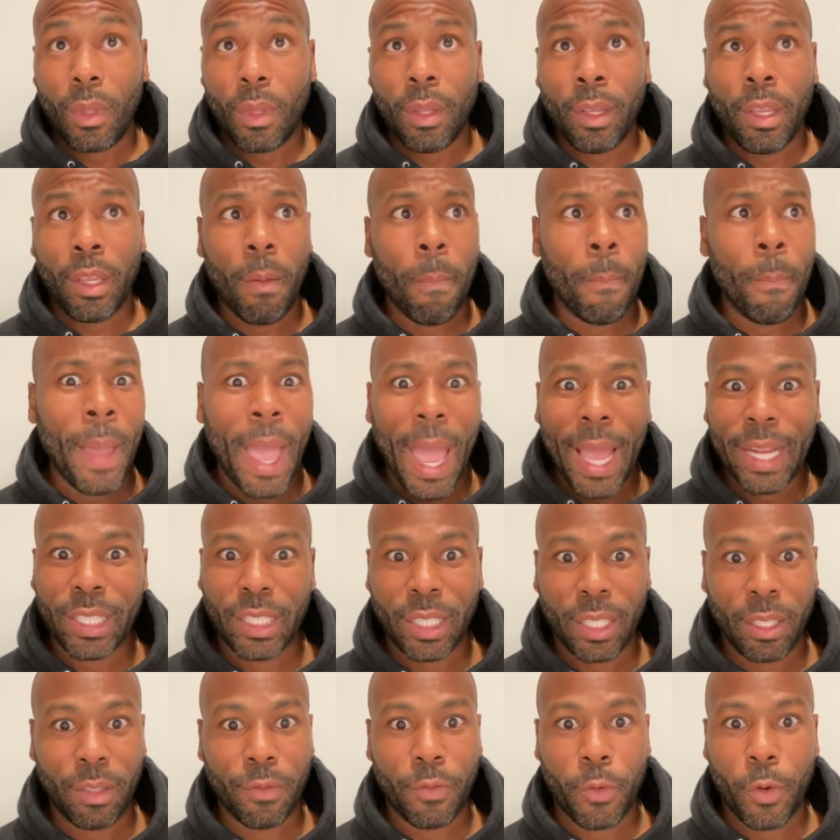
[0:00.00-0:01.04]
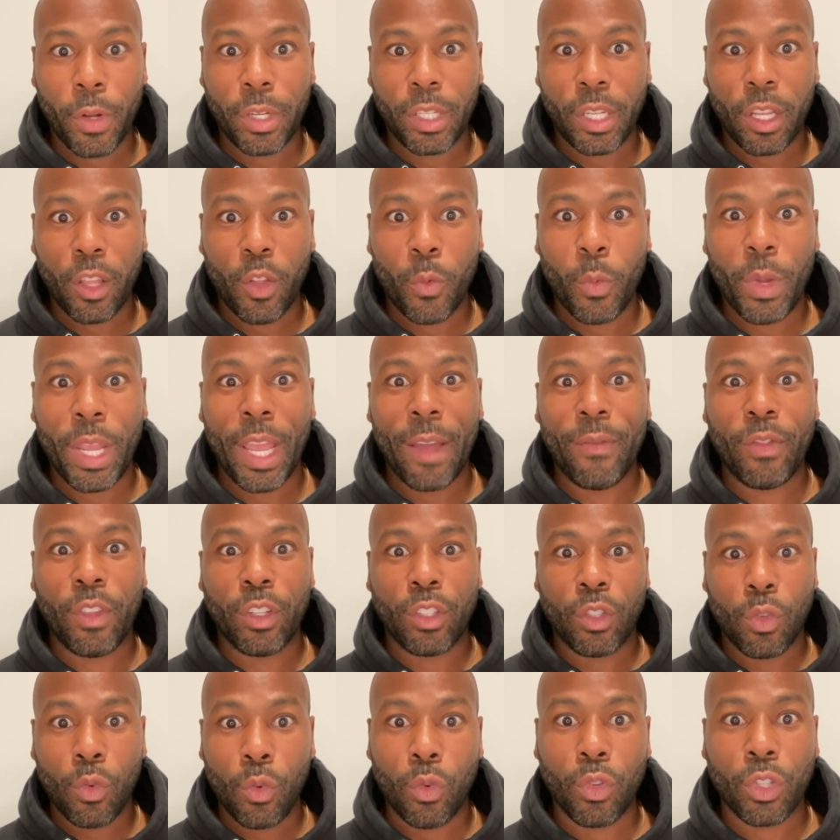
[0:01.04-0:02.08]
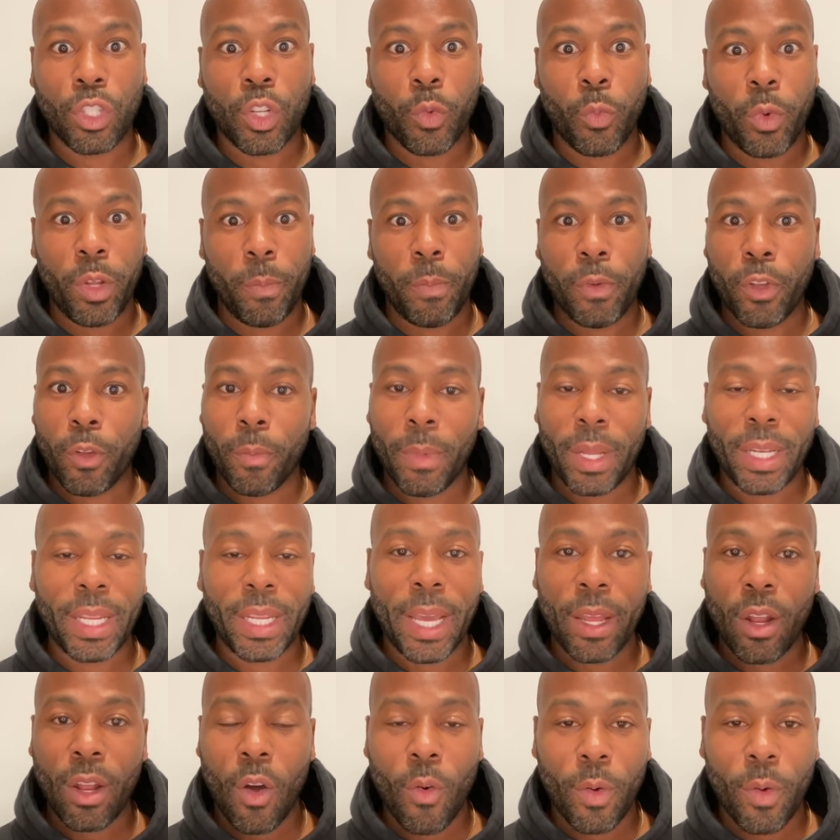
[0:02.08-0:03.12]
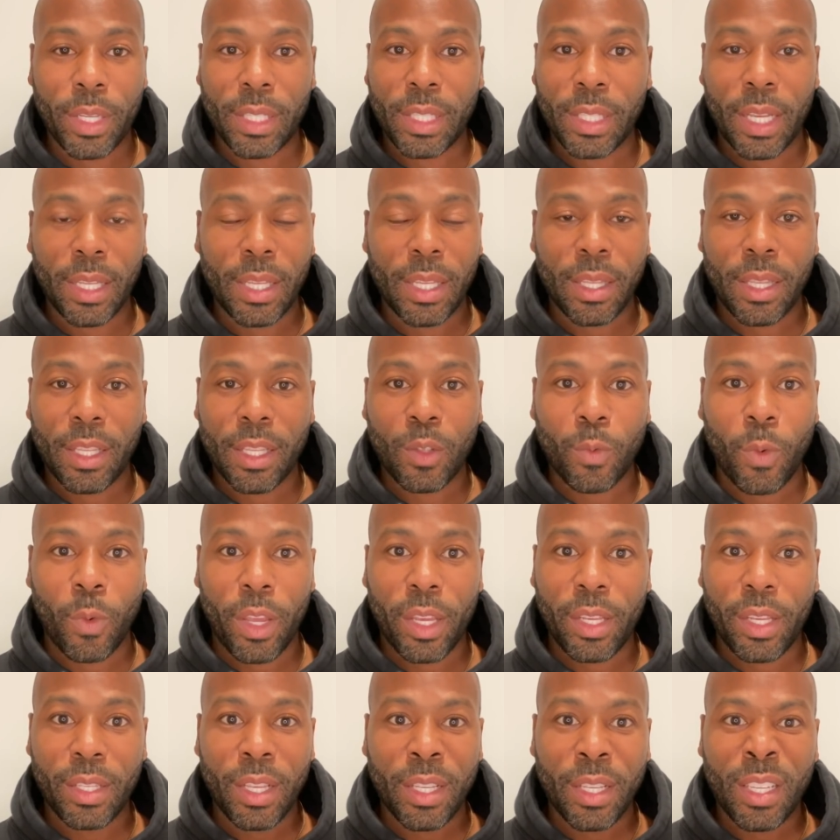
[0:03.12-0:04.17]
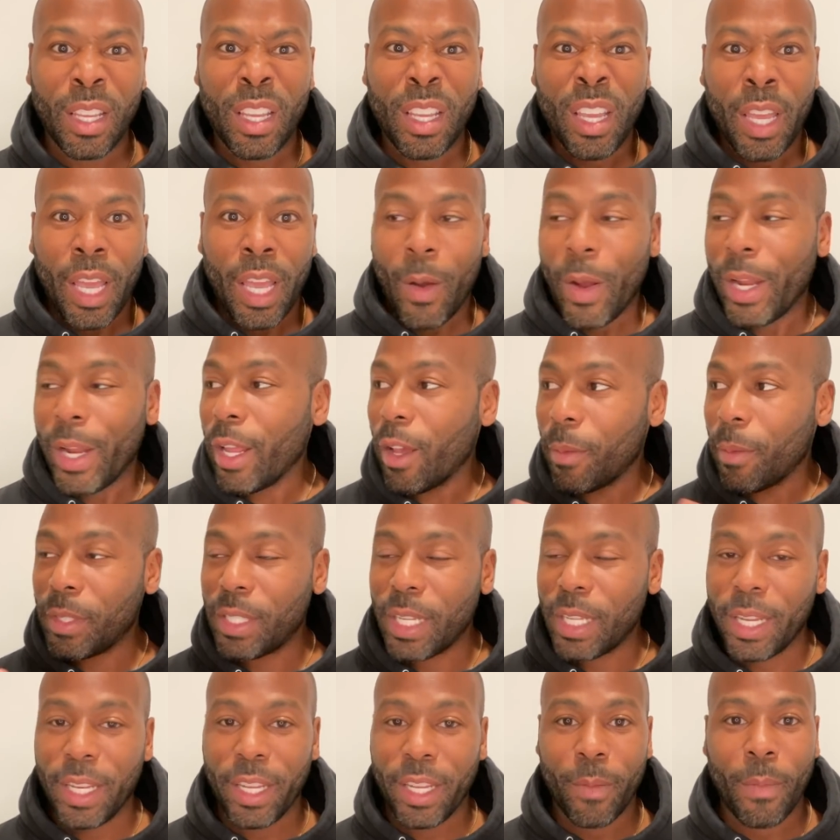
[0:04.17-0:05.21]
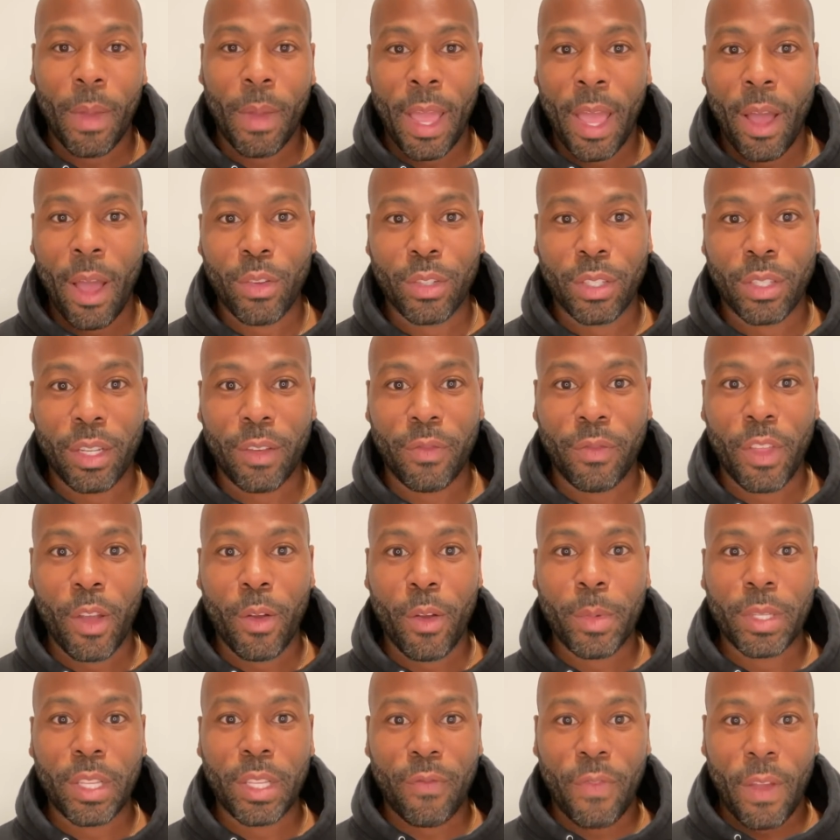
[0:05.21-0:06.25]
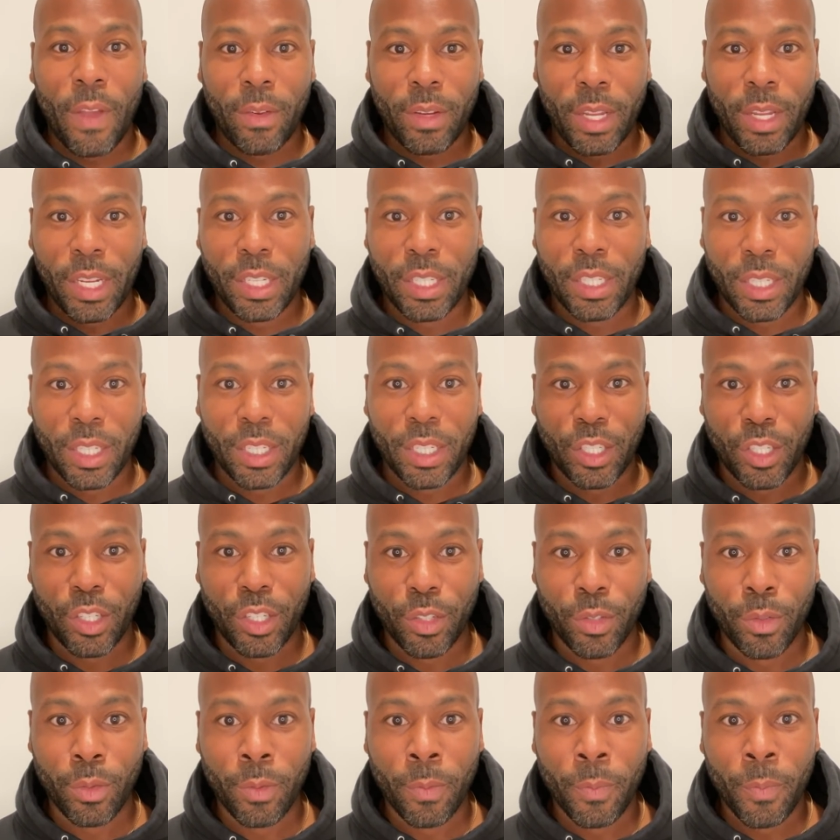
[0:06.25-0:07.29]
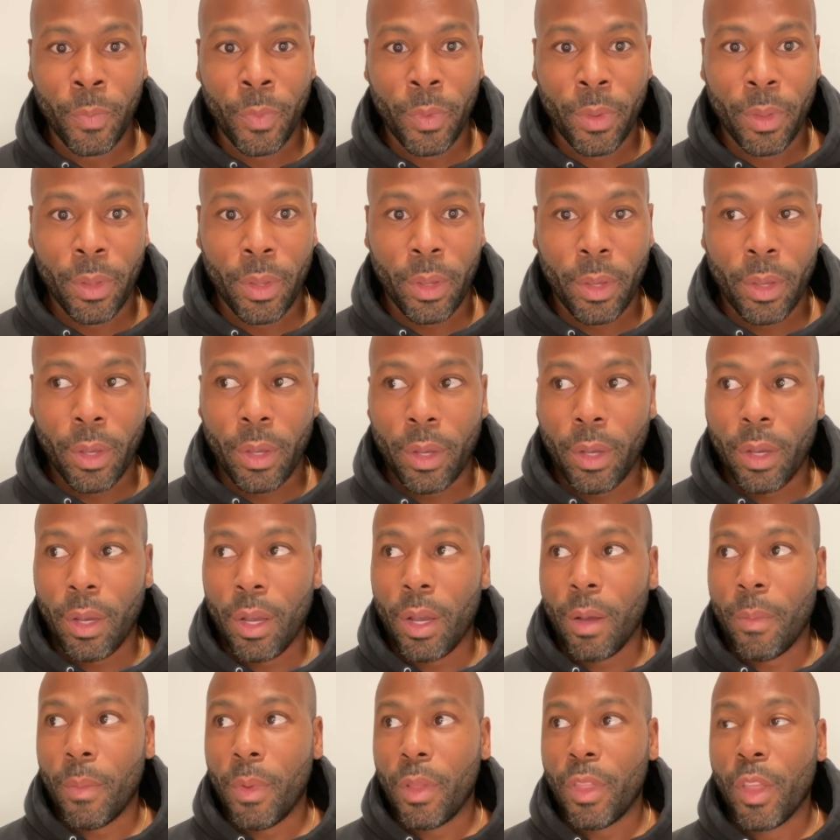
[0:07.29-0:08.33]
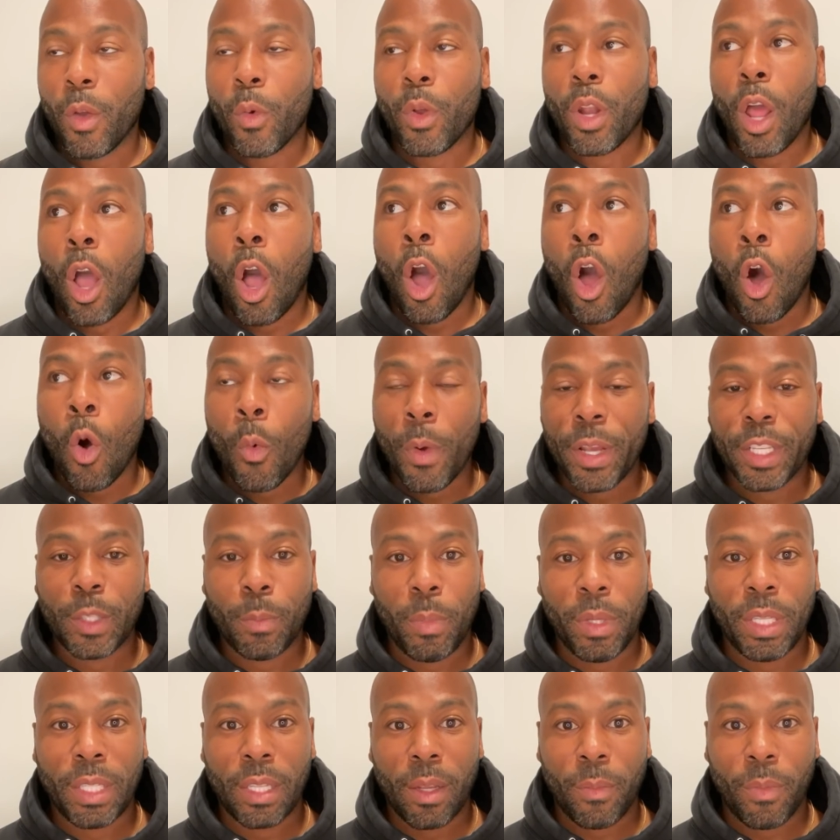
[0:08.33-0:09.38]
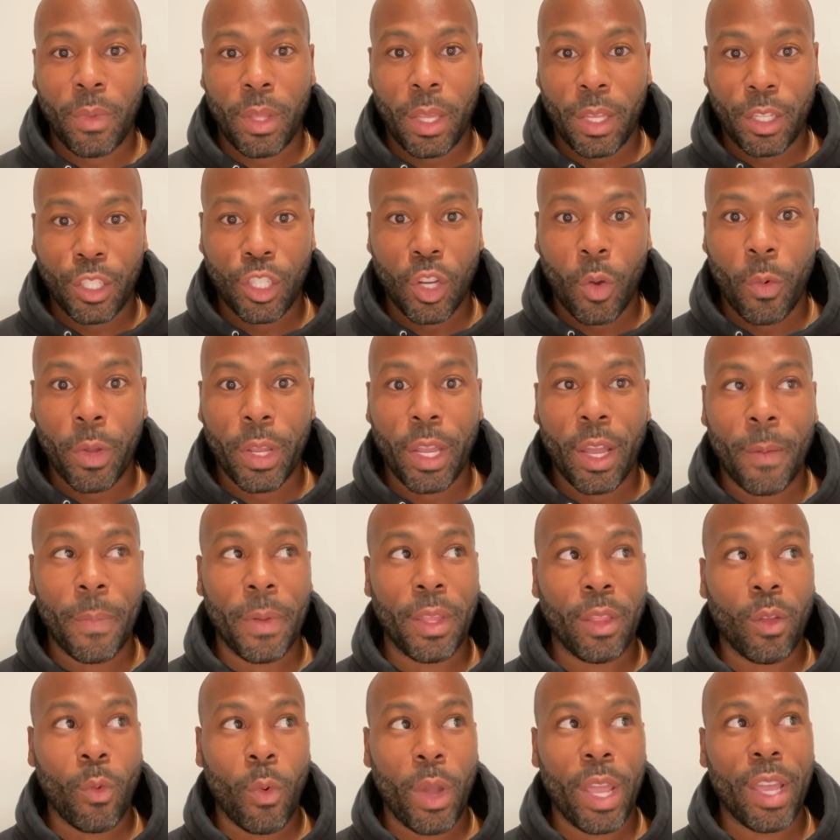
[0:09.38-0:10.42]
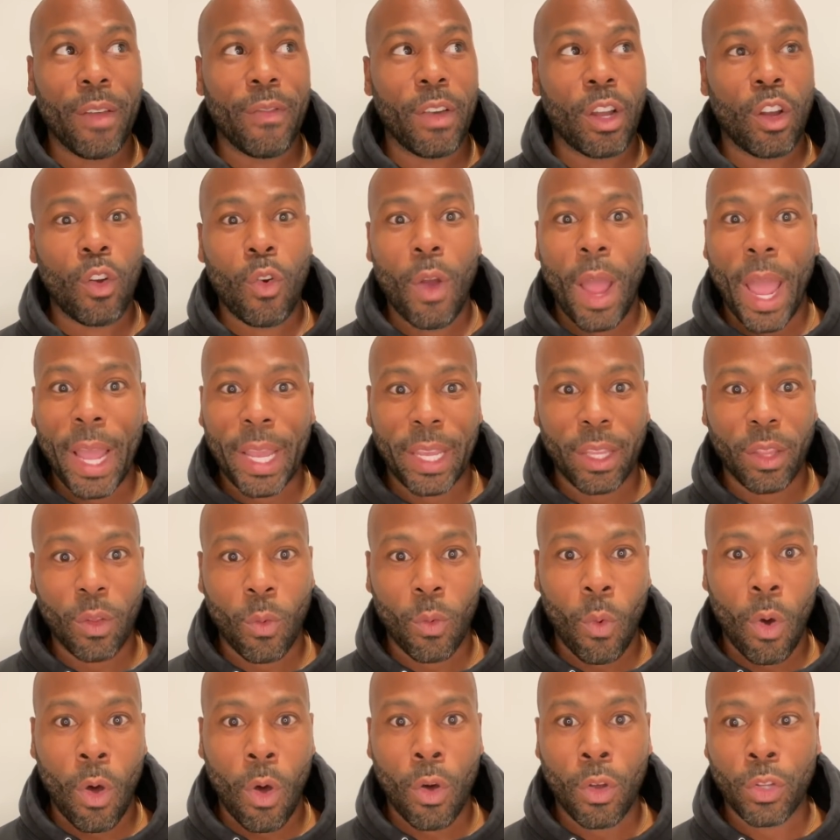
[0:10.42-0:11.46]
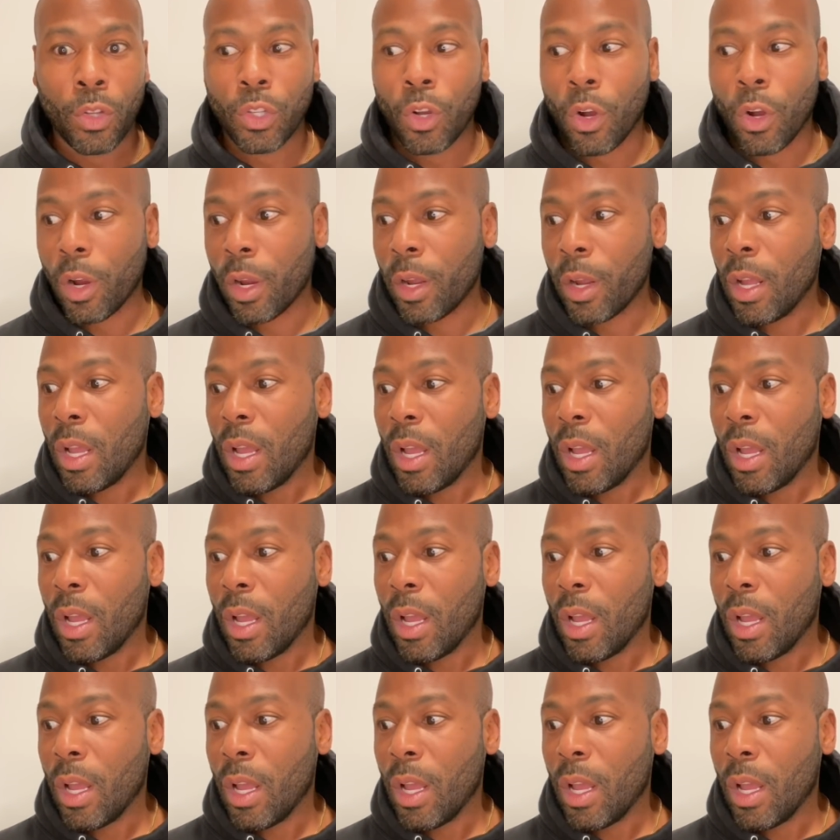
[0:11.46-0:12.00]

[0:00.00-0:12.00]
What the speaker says: compassion for each other. We have the tools to rebuild. My dad always says it this way. He says, right now I'm standing in my house, and if there was a foundation issue, there would always be something showing up in the way of a crack in the walls, or